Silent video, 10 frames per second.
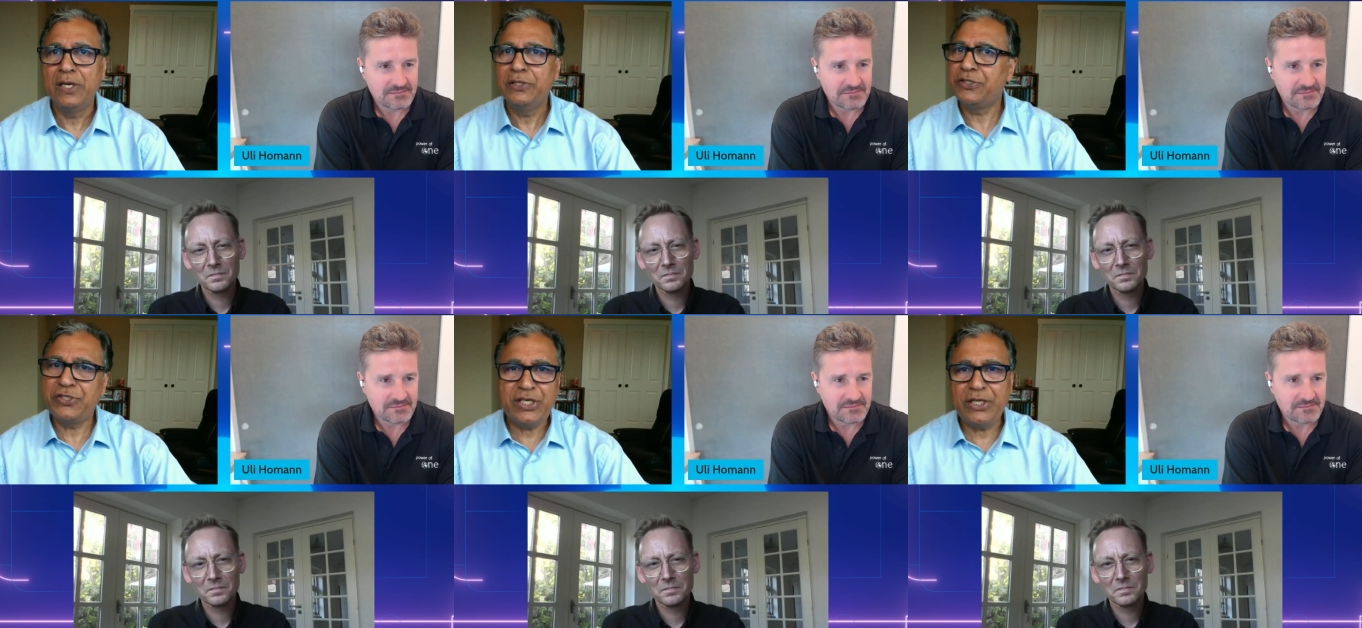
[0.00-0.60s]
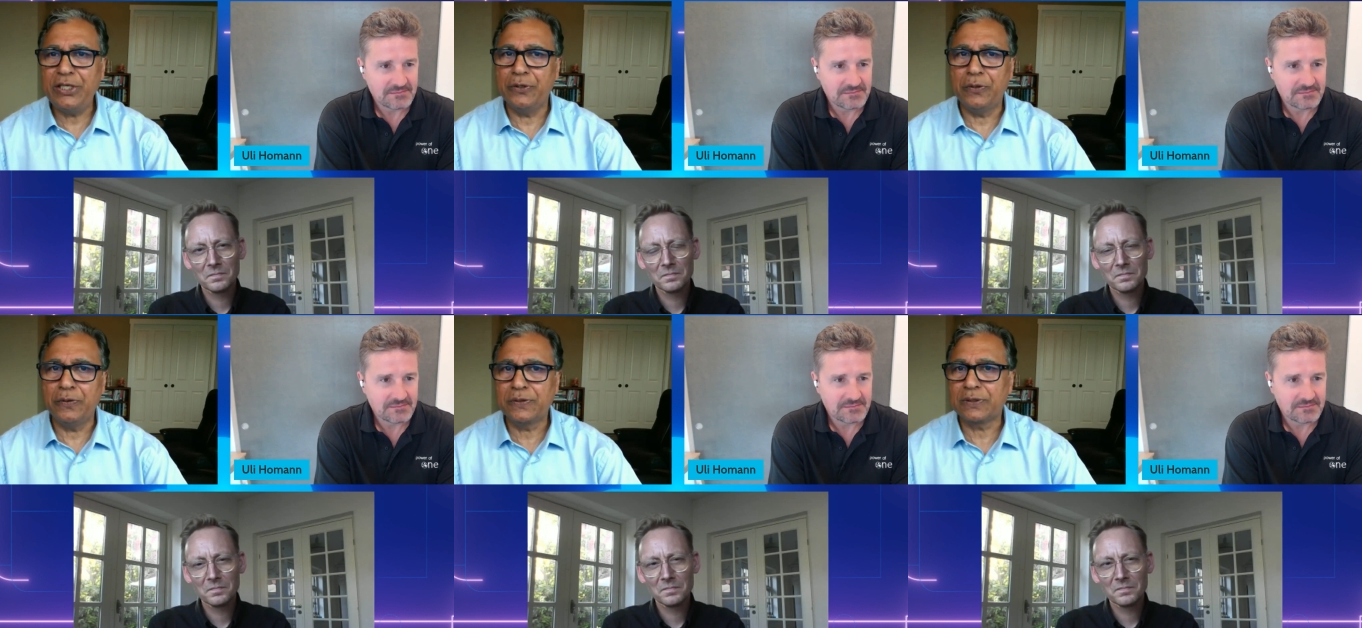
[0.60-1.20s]

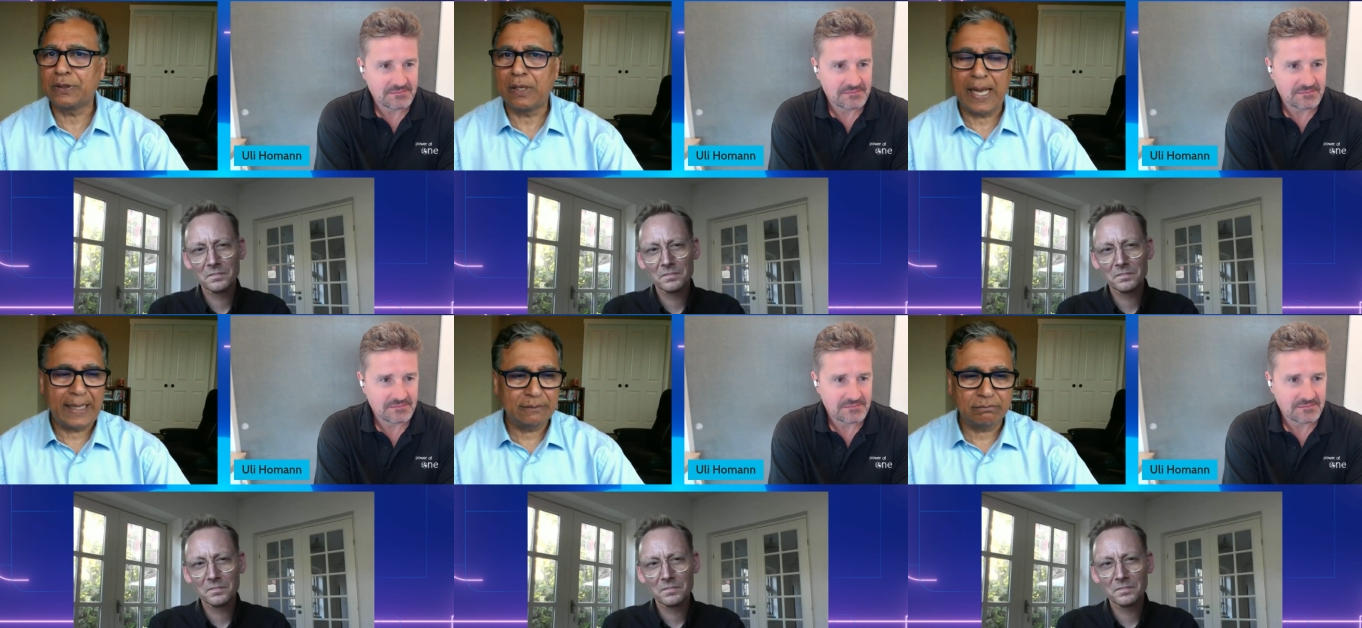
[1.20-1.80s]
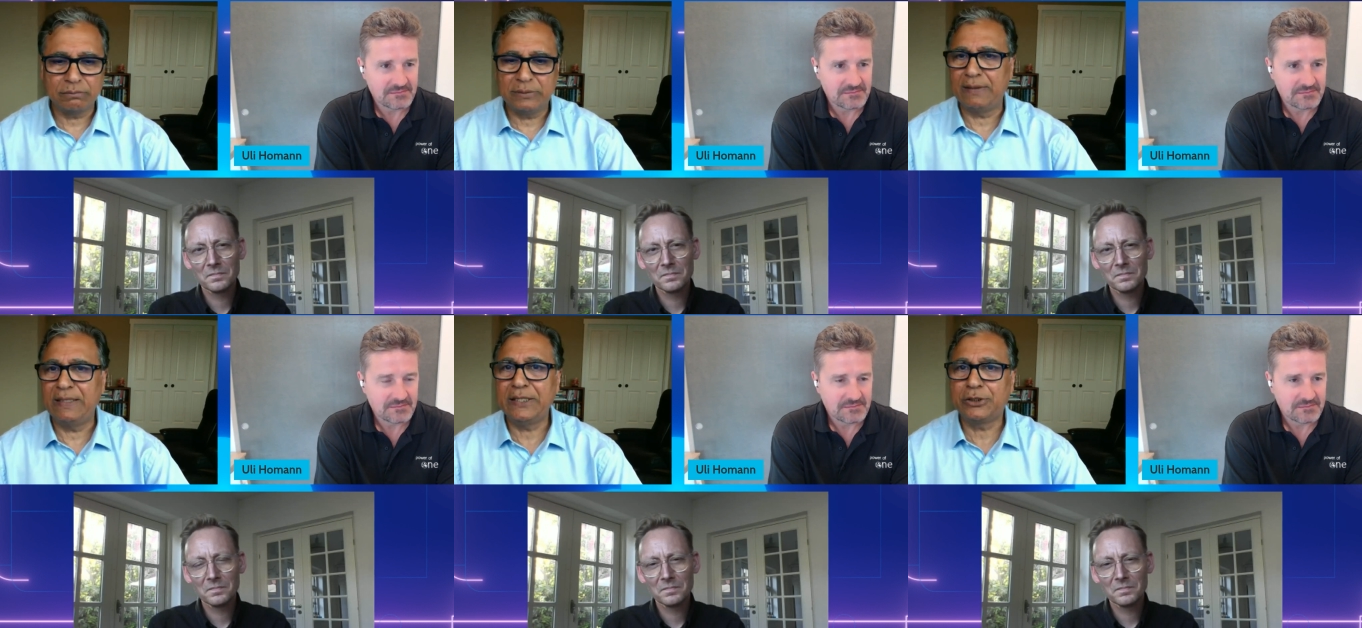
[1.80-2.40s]
Speaker 1: CEOs and their
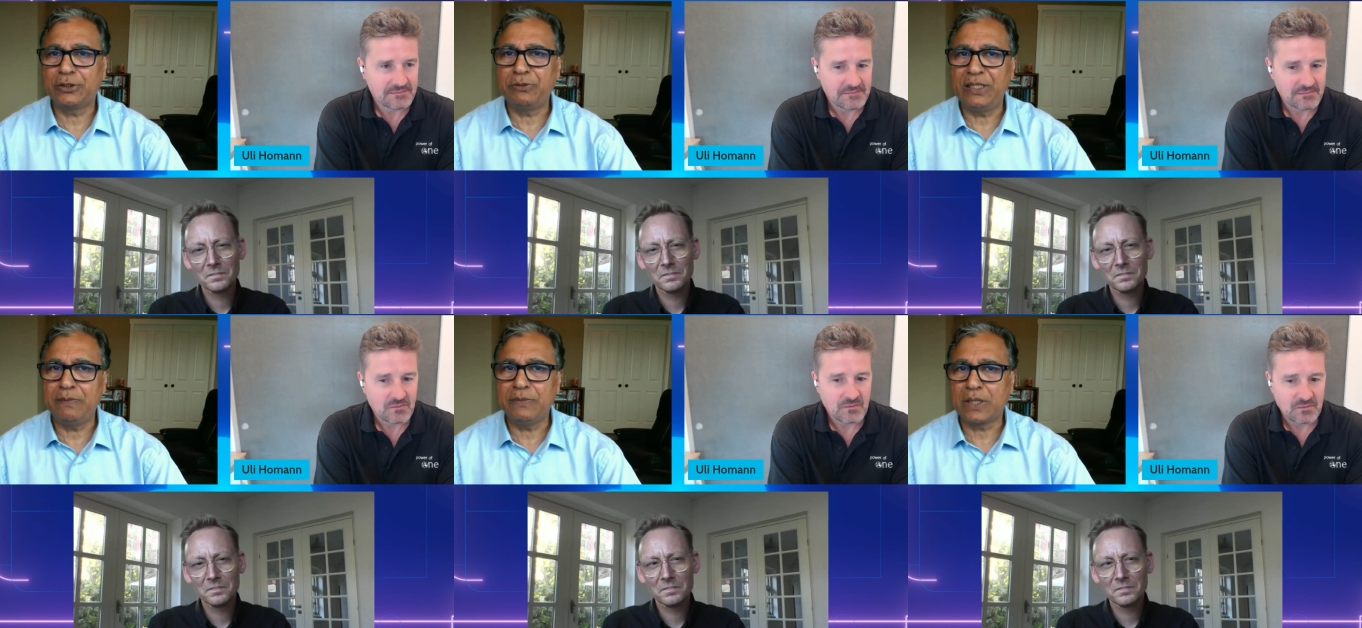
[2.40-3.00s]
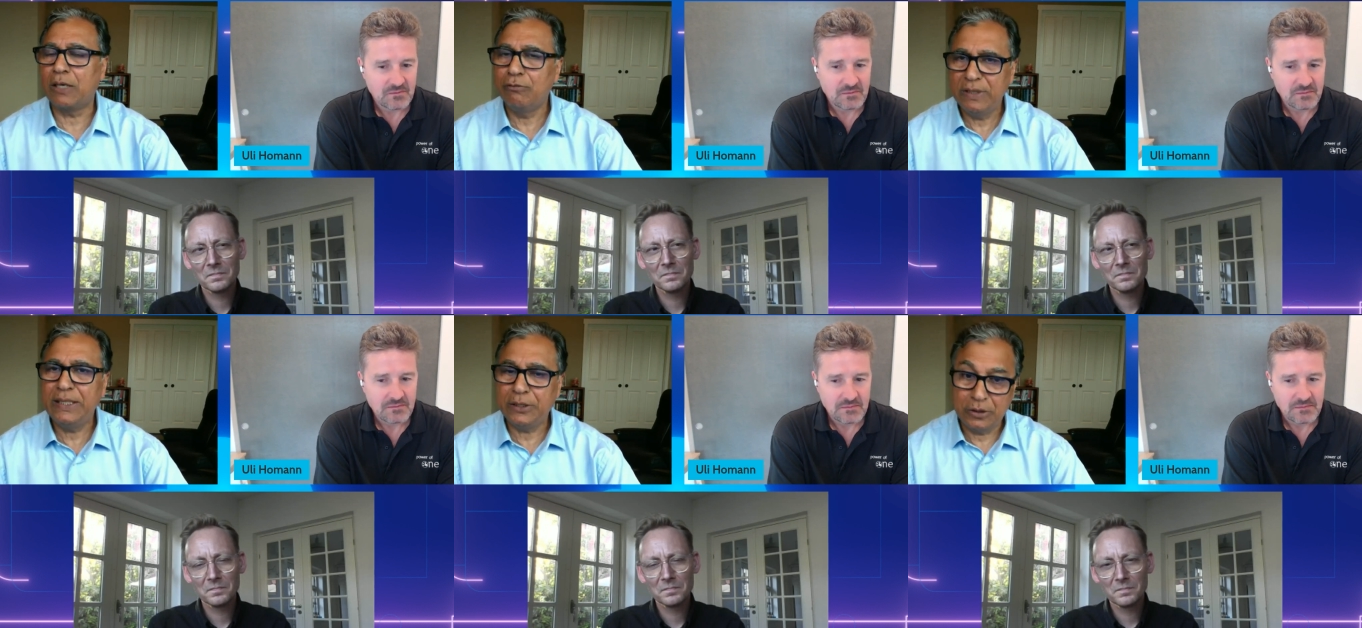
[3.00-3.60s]
leadership teams are
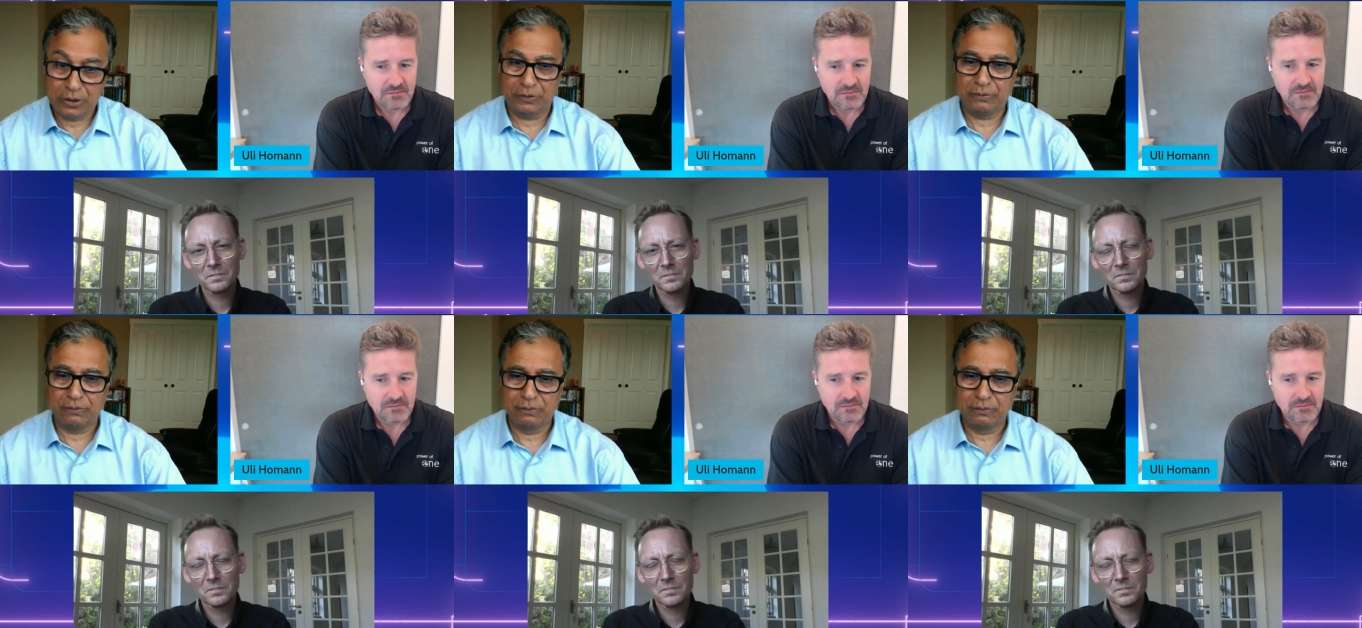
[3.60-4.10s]
really good